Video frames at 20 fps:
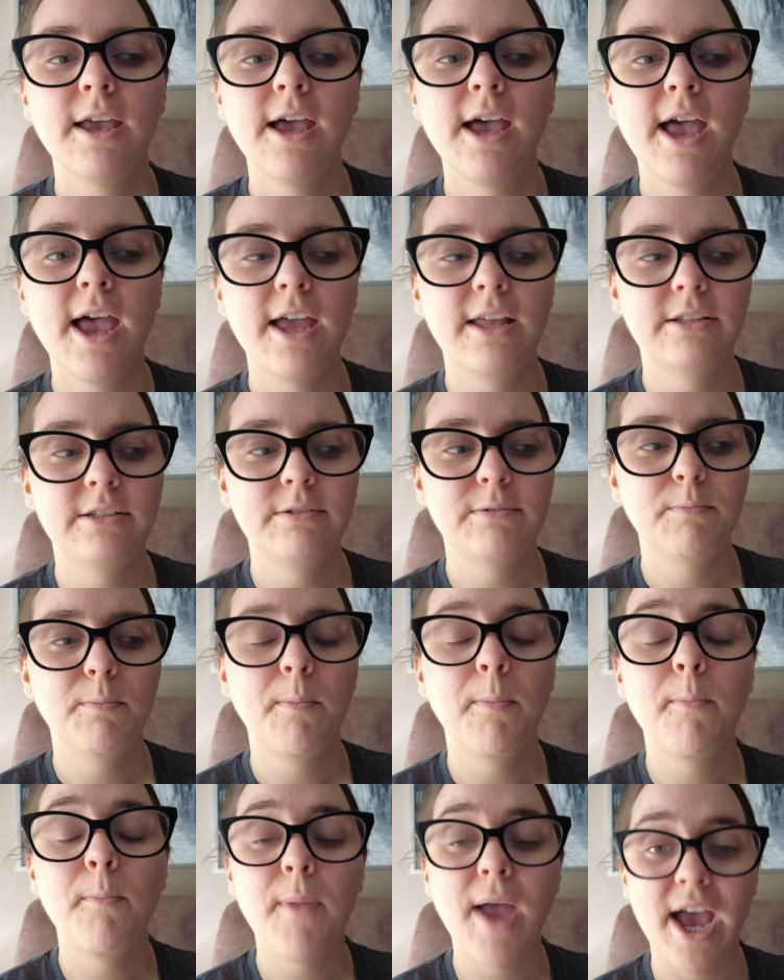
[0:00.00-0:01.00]
and
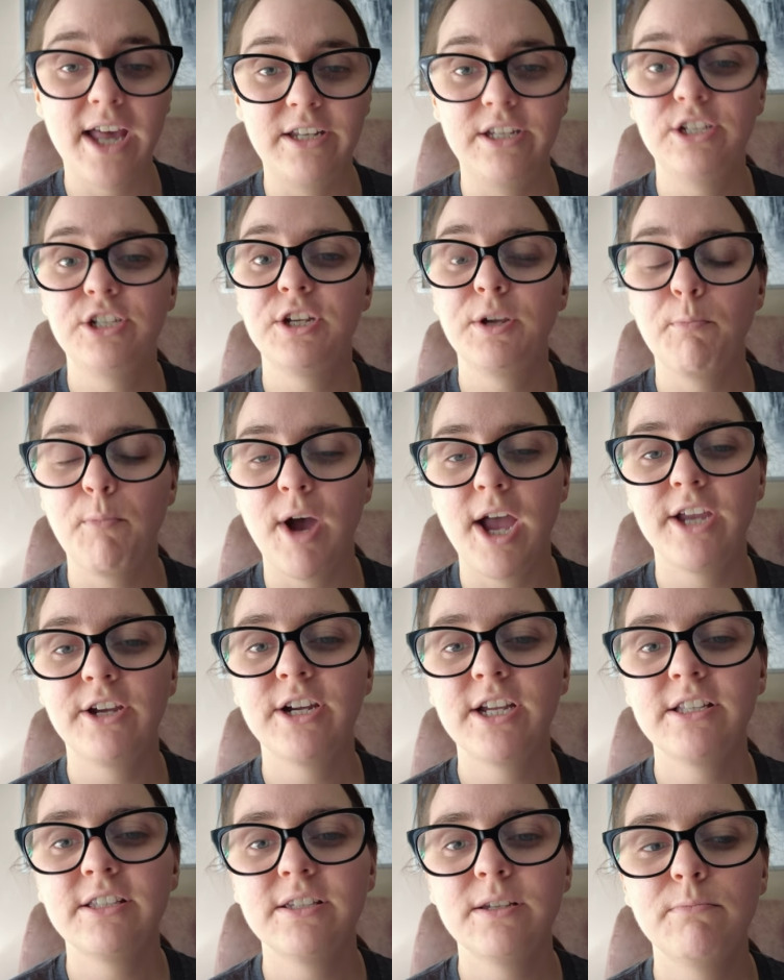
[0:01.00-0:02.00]
managing
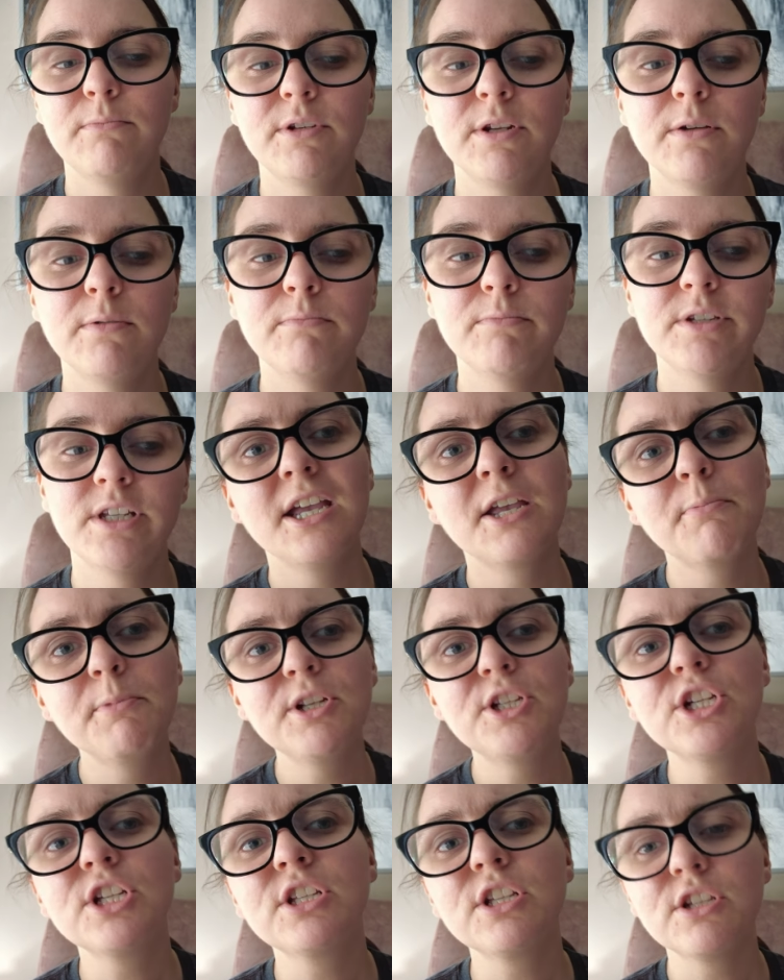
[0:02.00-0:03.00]
migraine symptoms, it can be
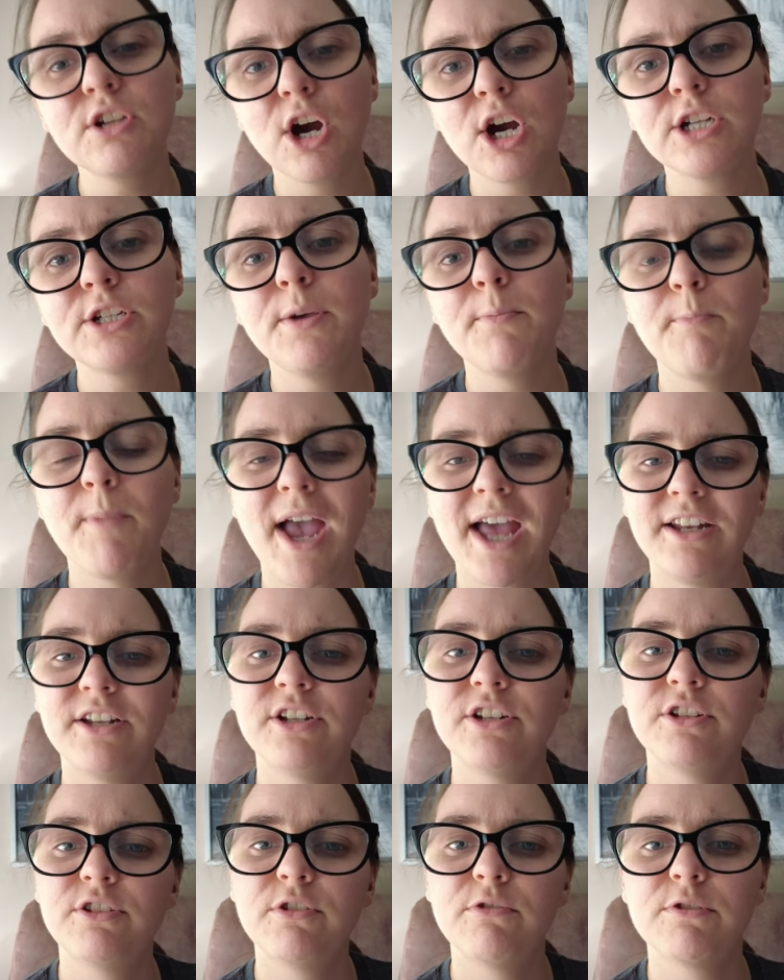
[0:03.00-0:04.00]
just as hard to
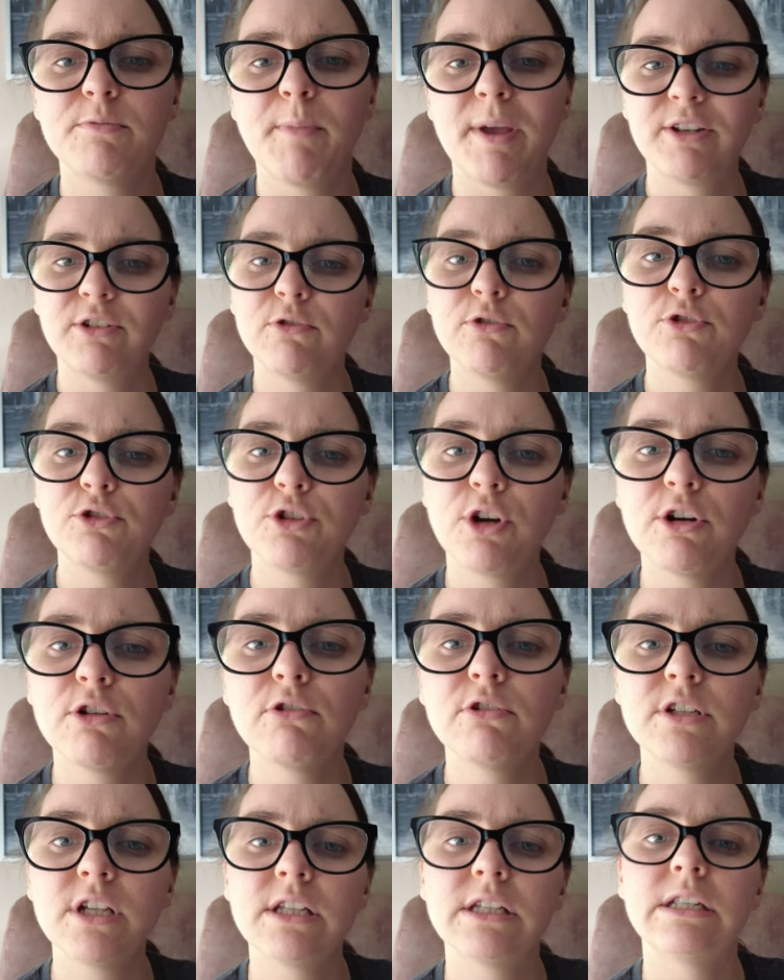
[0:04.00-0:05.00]
manage those mental
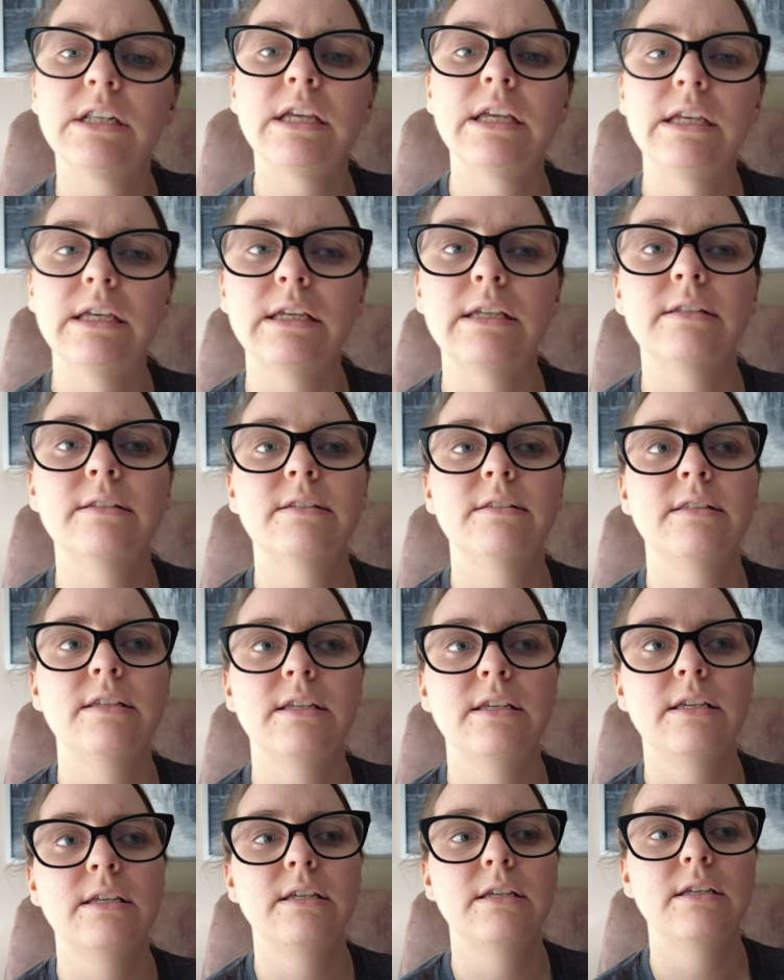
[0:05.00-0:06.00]
struggles as it is
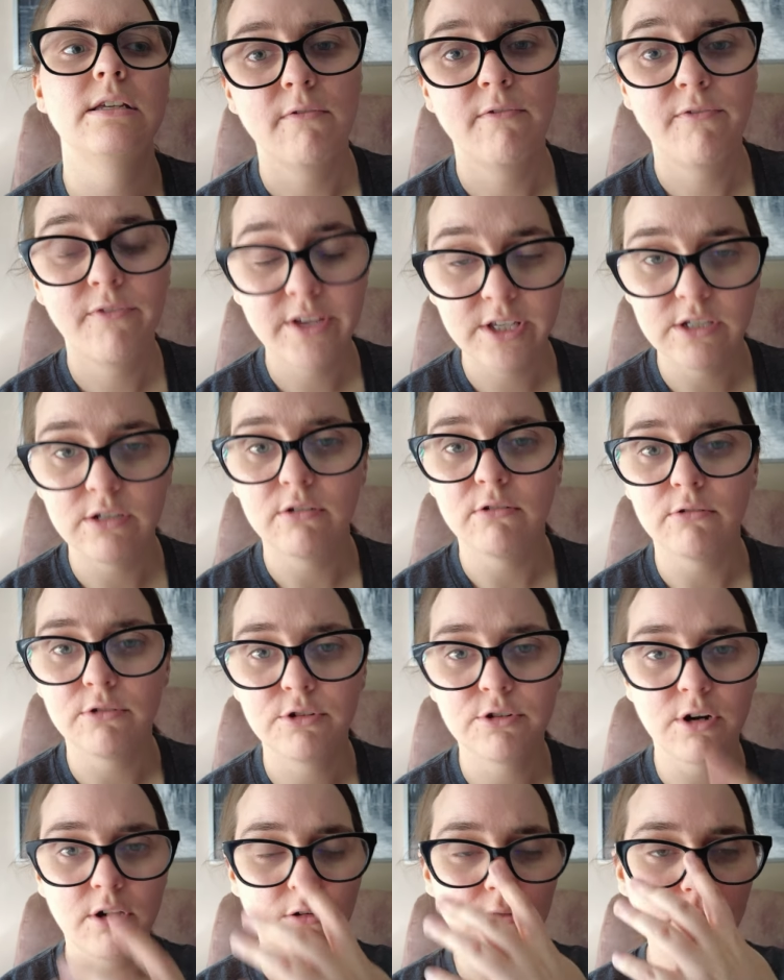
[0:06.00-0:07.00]
the physical
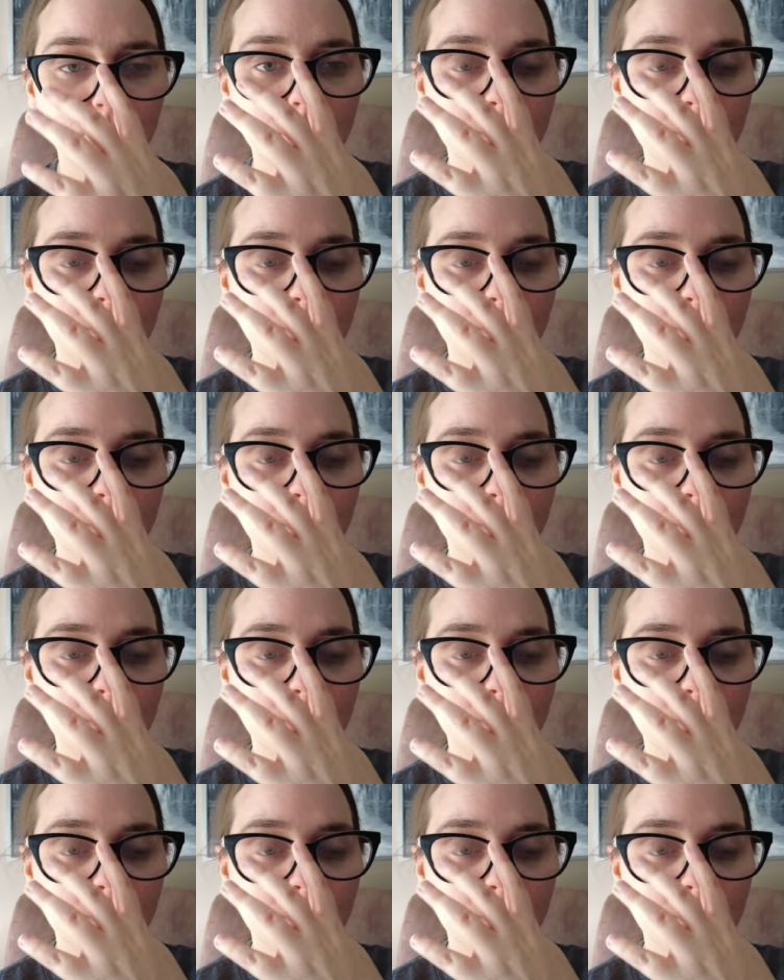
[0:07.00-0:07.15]
struggles.